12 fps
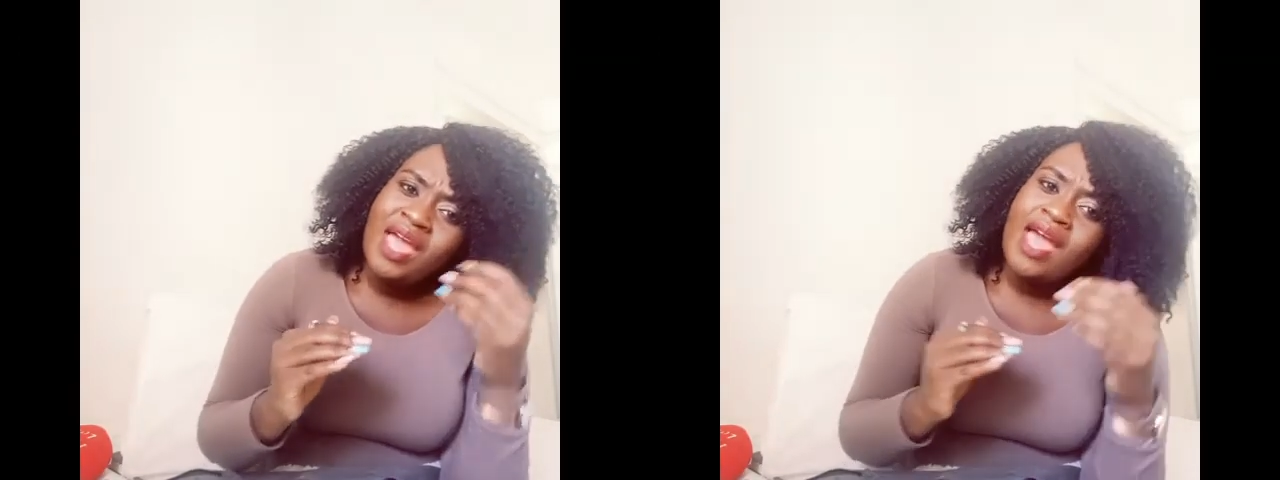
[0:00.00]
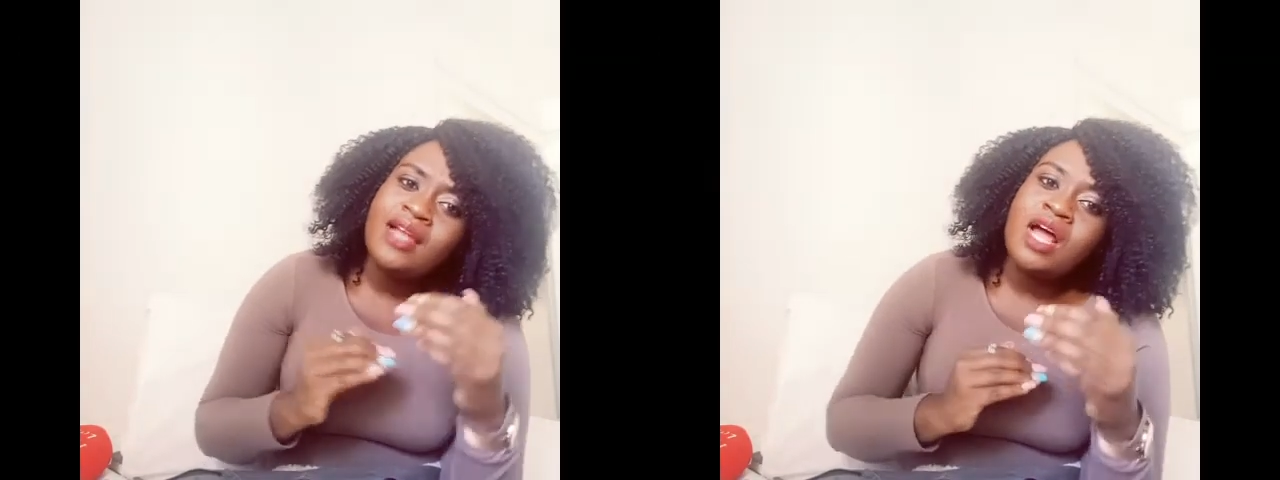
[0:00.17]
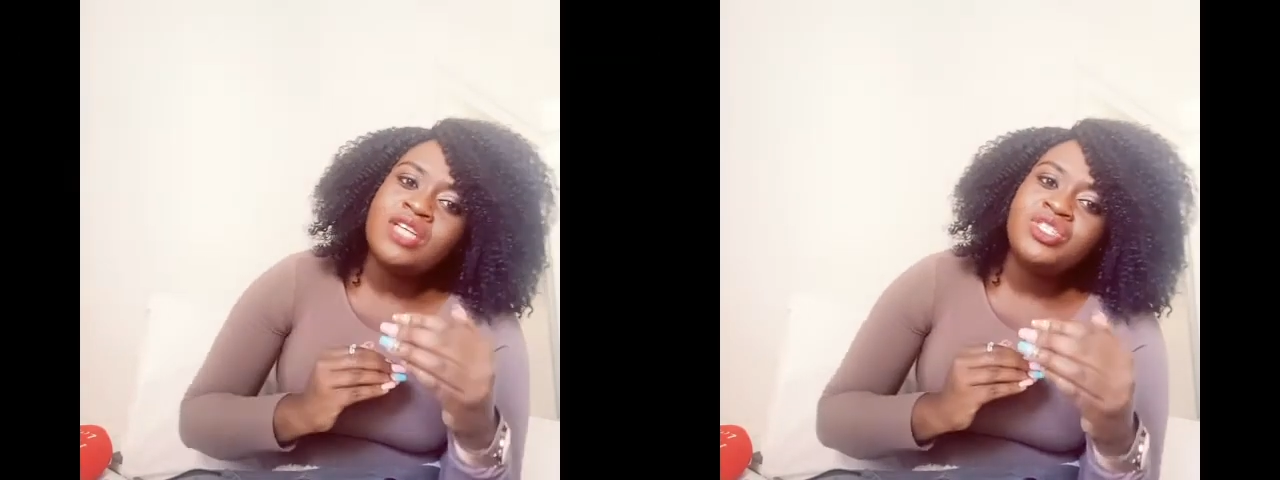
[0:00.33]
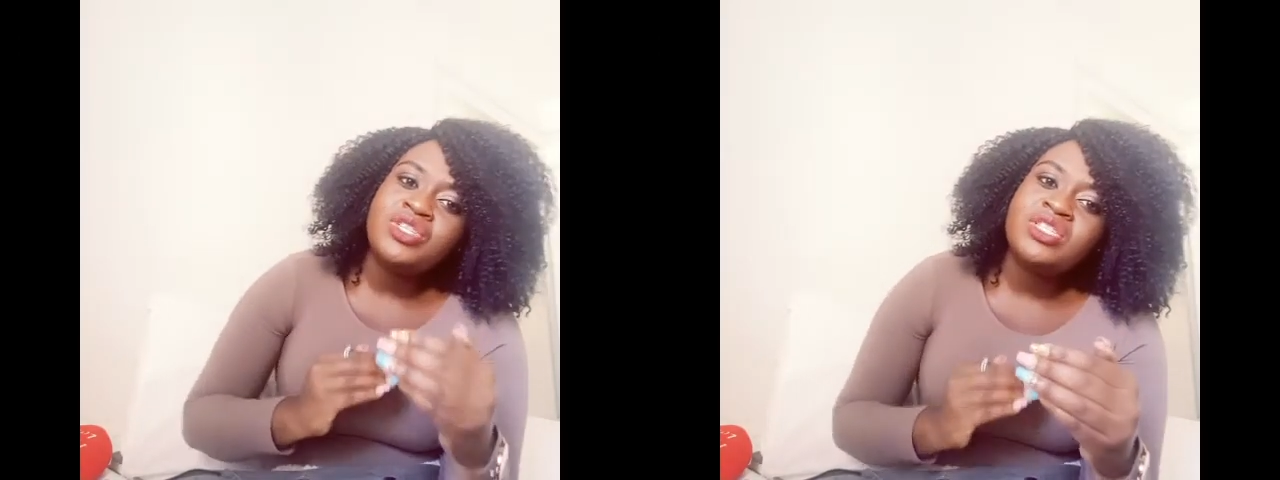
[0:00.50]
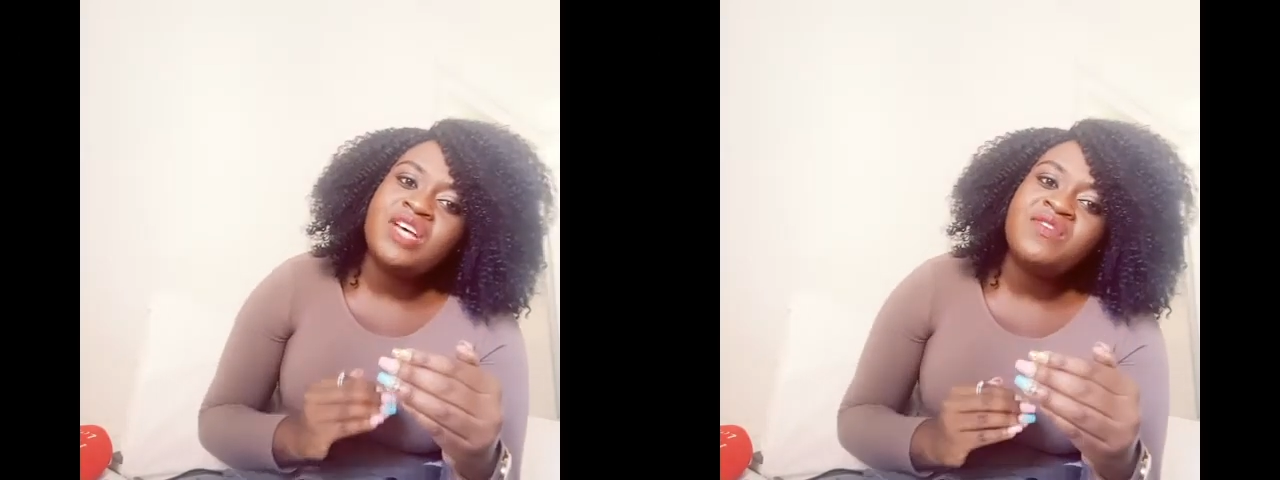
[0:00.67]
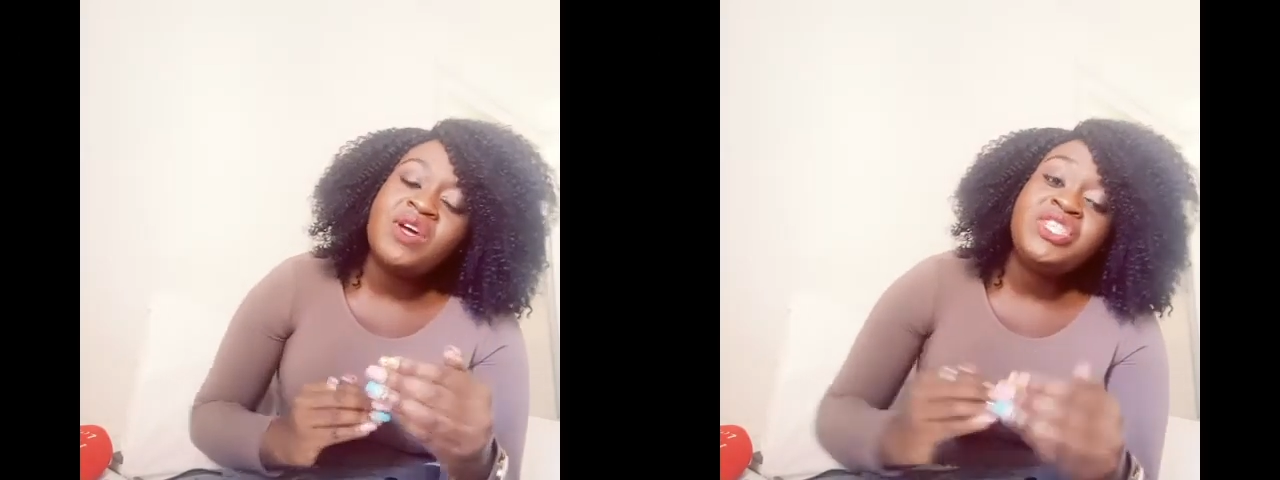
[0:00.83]
and ask
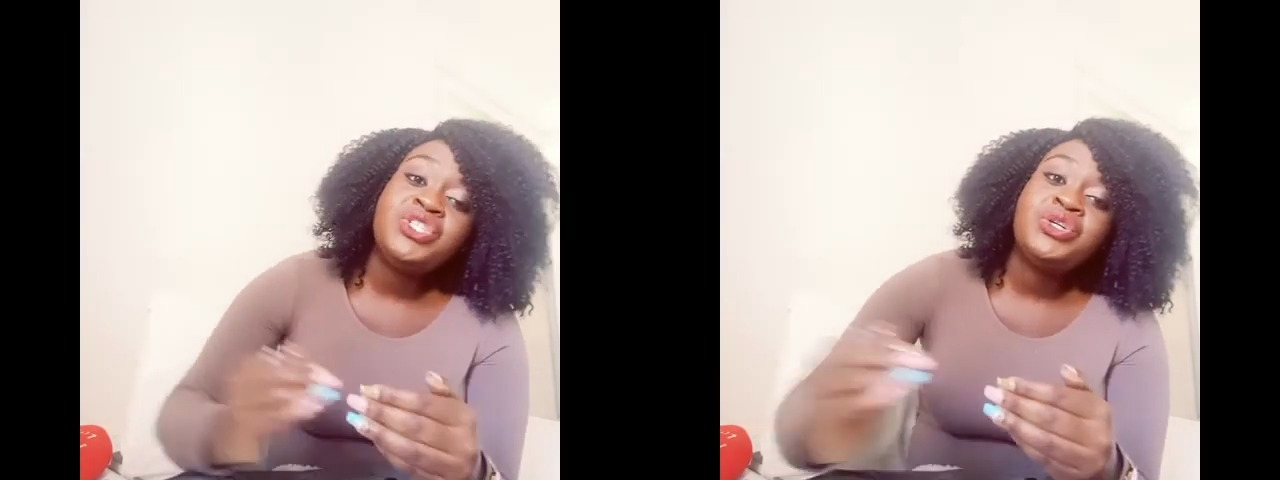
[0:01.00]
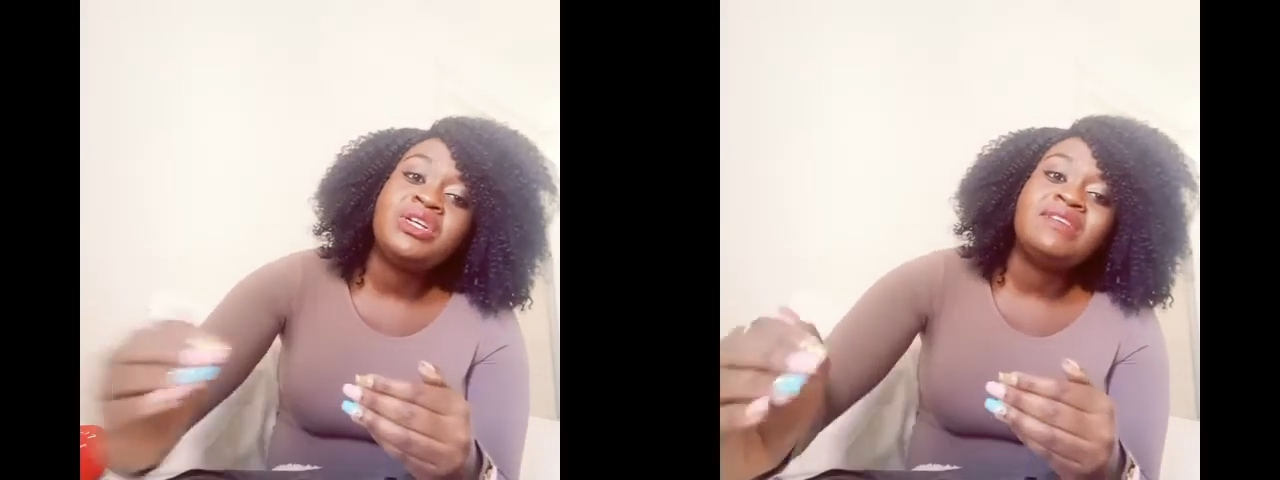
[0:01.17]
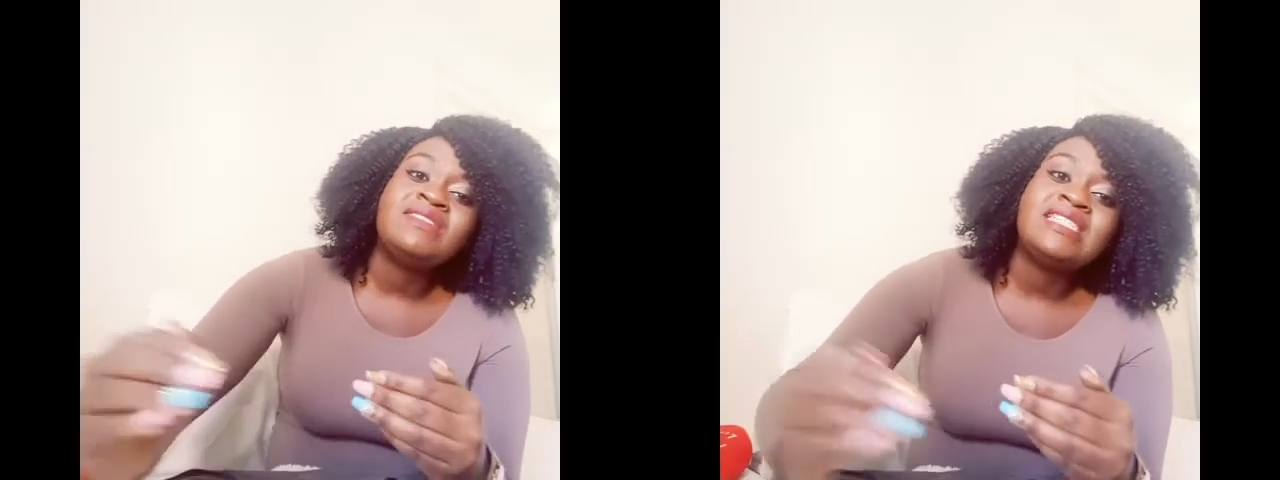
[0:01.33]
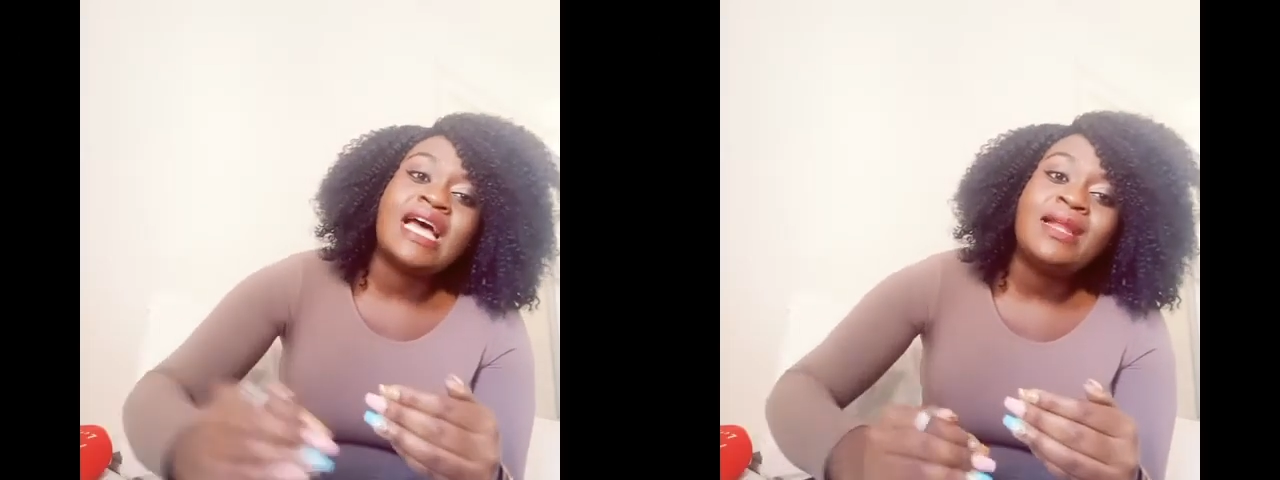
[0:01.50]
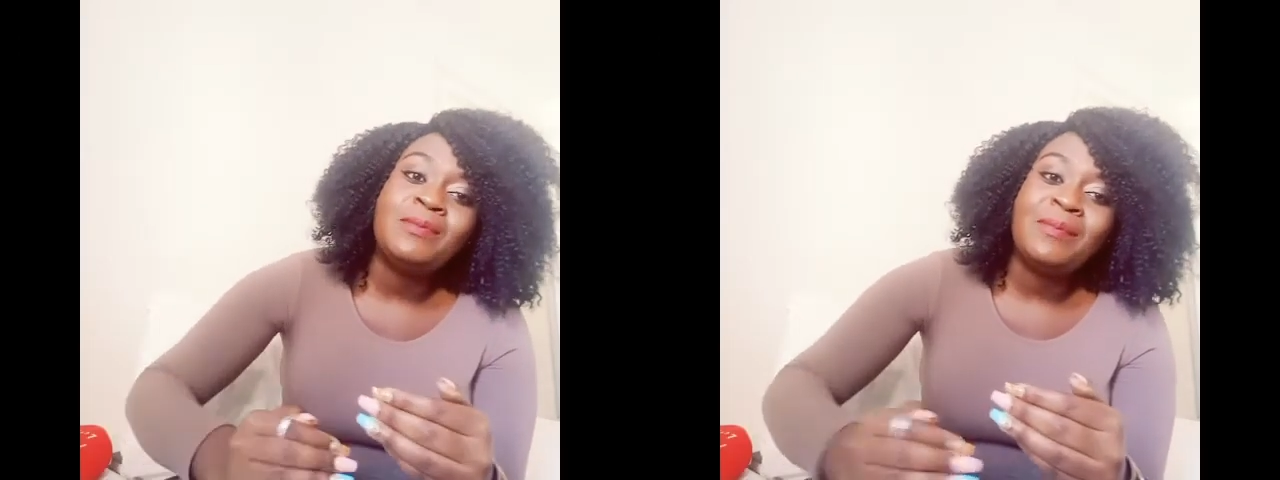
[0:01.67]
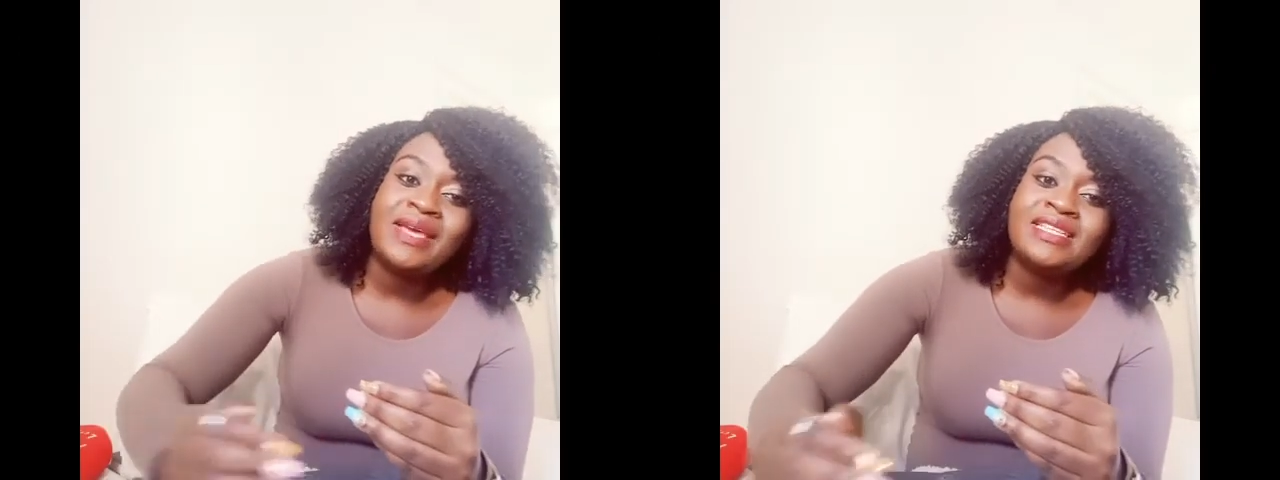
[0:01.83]
yourself what you could have
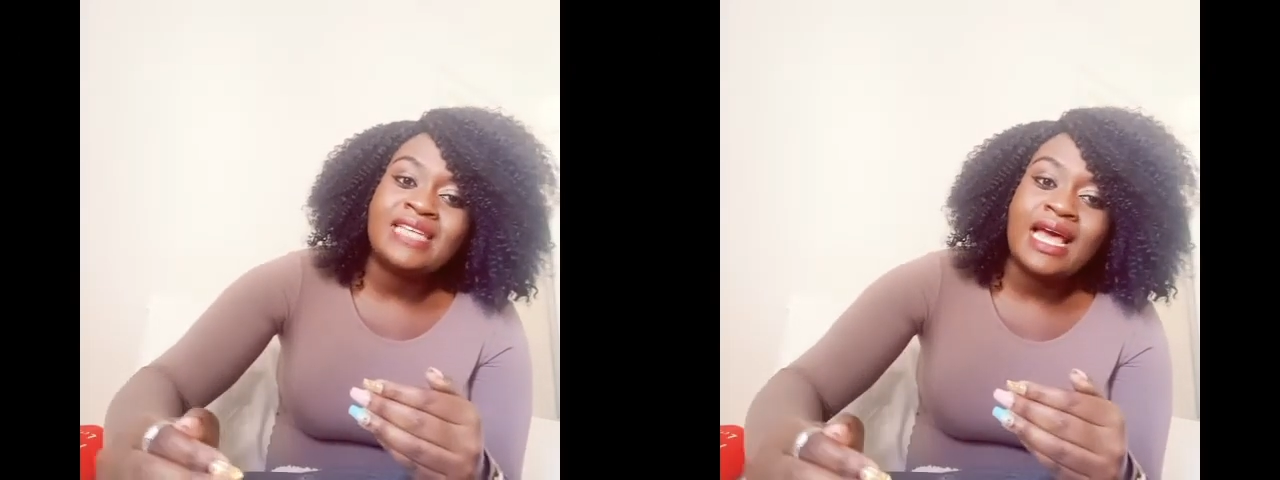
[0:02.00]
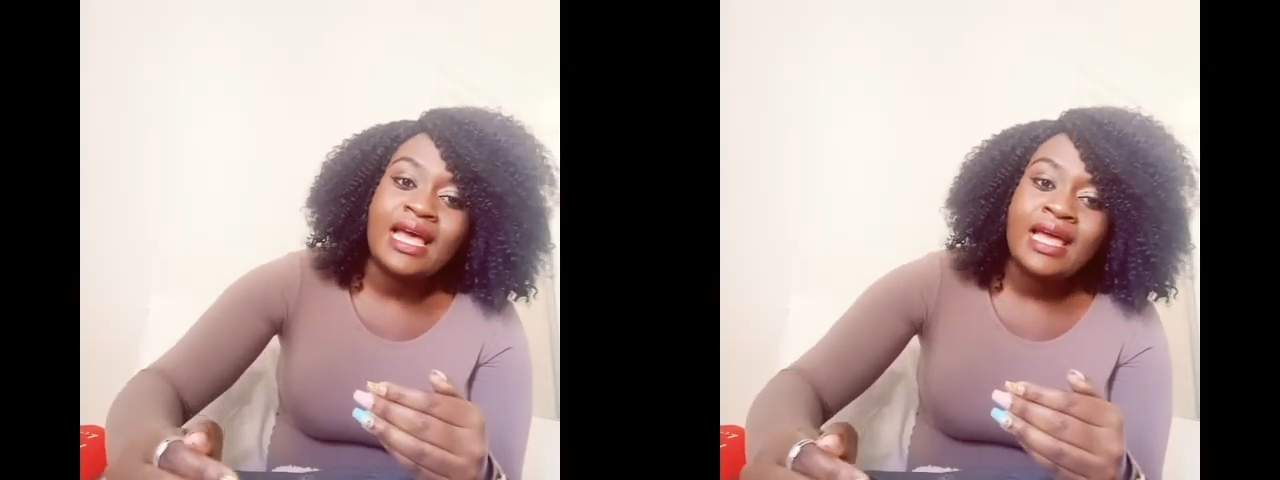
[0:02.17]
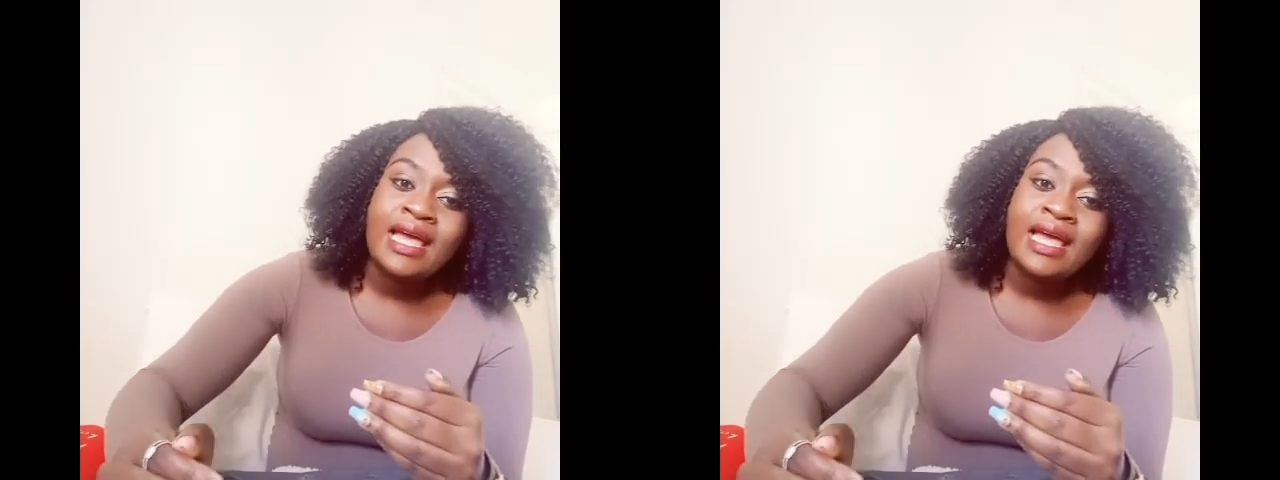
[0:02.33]
done better.